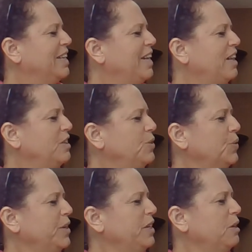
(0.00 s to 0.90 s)
Yellow,
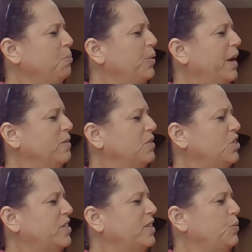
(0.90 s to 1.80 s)
green, and brown
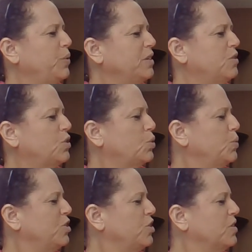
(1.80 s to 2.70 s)
seaweed
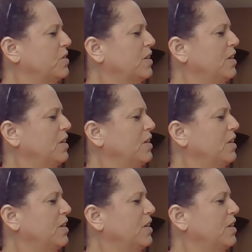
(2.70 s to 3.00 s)
swishes